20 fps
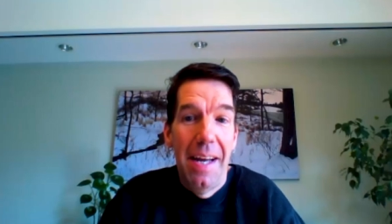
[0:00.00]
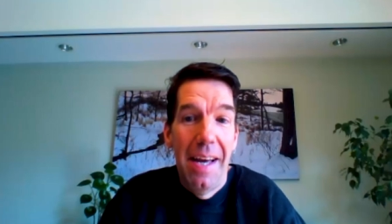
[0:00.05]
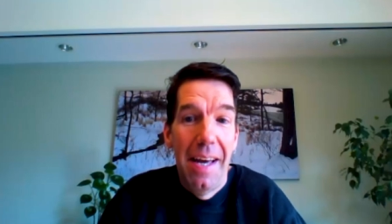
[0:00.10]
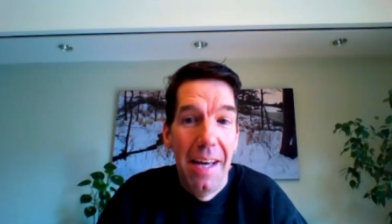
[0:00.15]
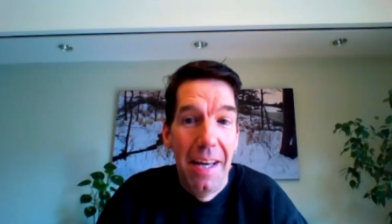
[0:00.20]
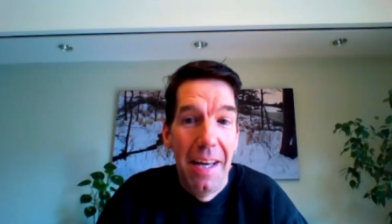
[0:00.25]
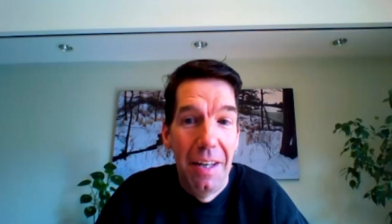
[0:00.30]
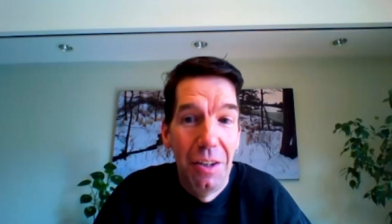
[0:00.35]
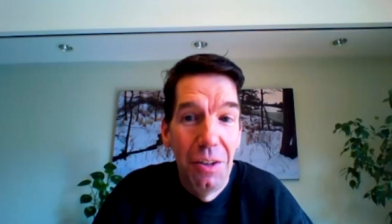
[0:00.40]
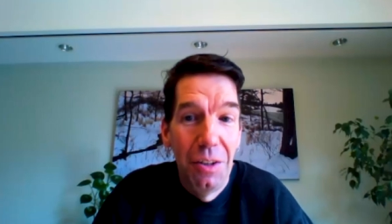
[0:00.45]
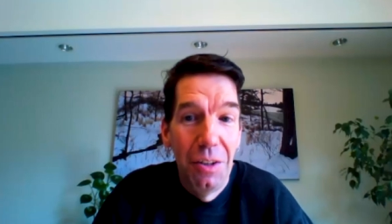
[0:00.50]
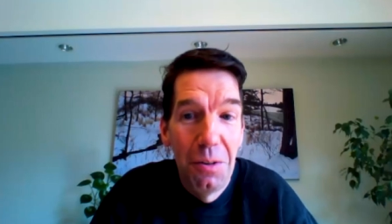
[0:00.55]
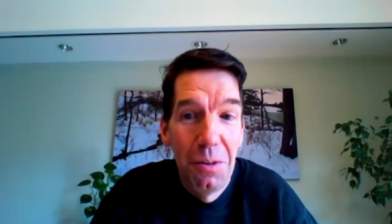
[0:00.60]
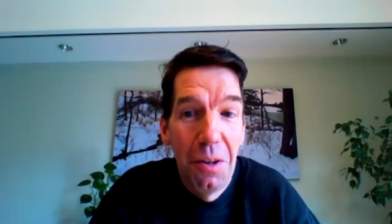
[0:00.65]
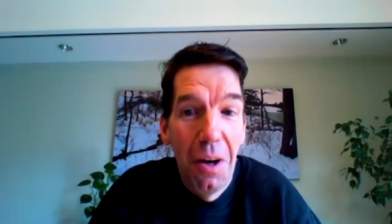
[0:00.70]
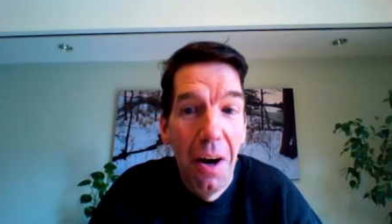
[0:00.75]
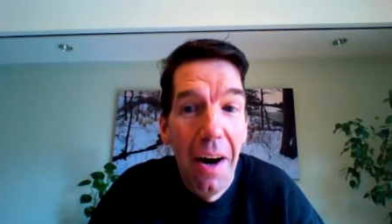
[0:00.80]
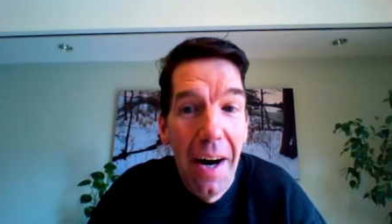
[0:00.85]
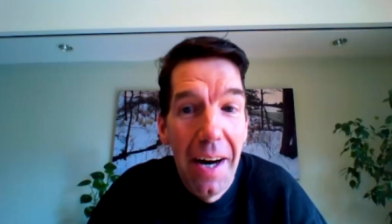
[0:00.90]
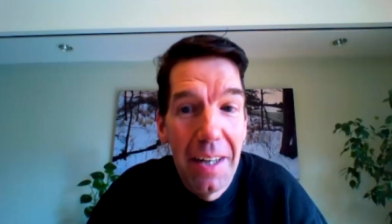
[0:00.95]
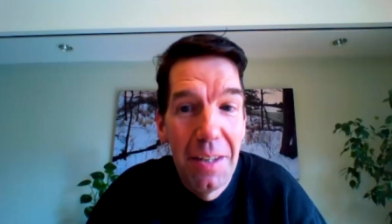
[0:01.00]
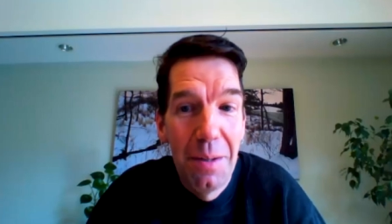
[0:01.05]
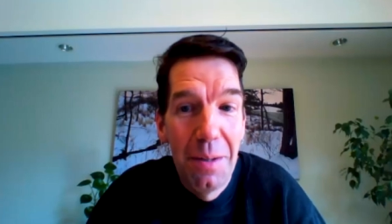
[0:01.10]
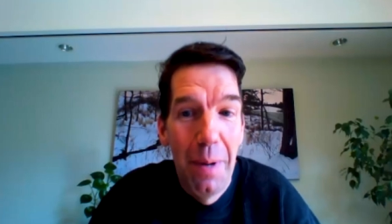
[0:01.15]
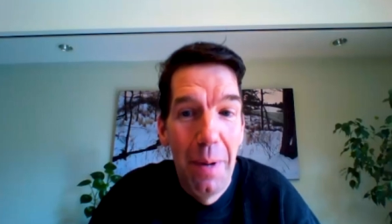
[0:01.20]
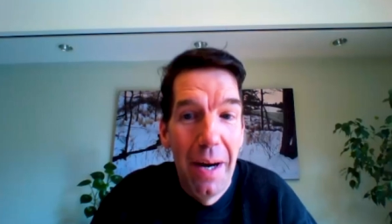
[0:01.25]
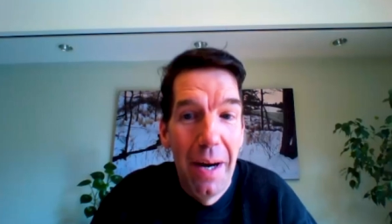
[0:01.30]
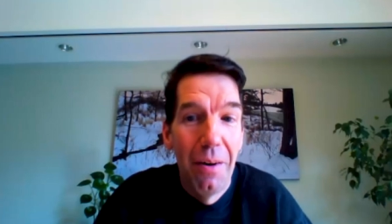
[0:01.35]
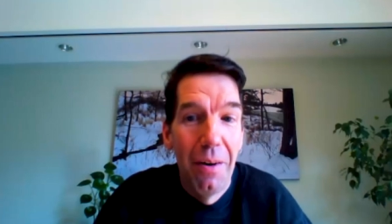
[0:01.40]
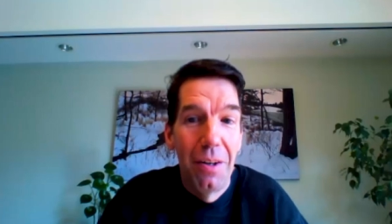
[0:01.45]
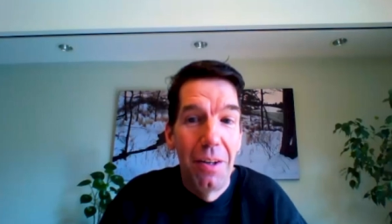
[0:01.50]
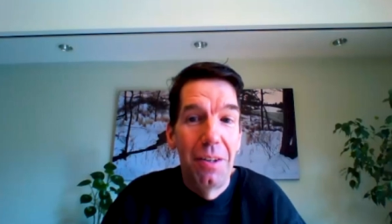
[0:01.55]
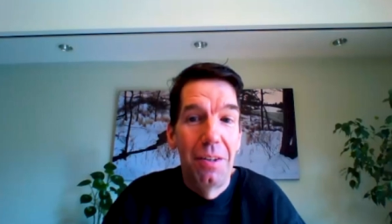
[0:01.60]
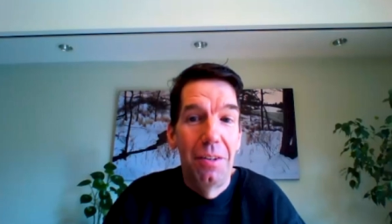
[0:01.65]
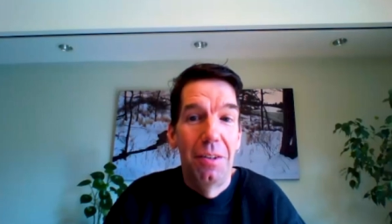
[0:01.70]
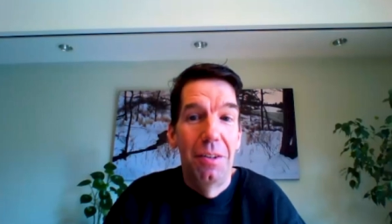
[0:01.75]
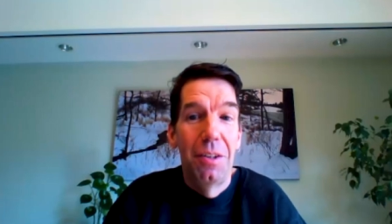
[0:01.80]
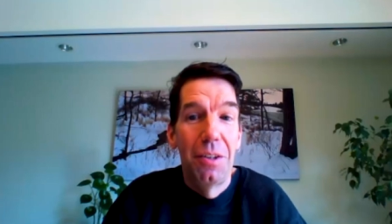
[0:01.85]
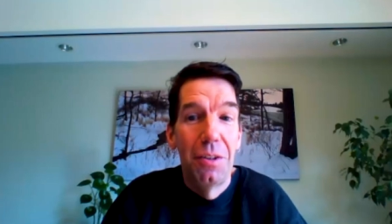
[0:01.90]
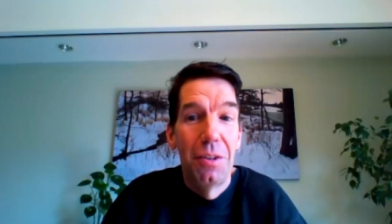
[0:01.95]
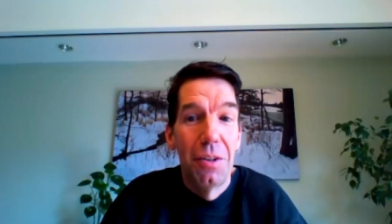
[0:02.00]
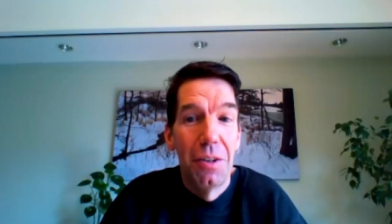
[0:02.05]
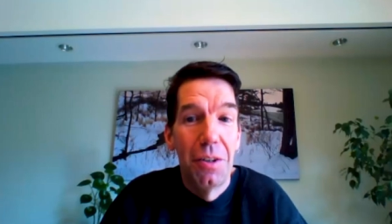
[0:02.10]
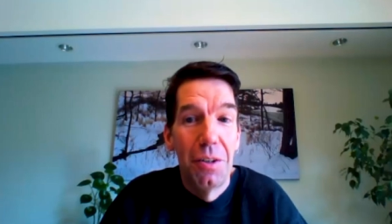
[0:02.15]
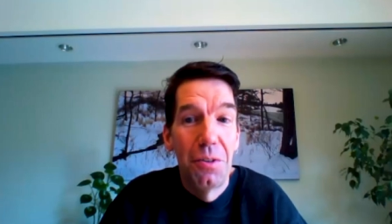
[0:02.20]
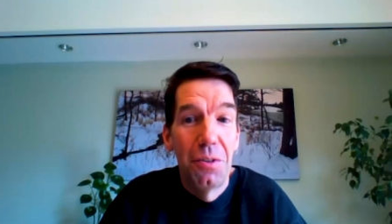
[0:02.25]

and you talked about your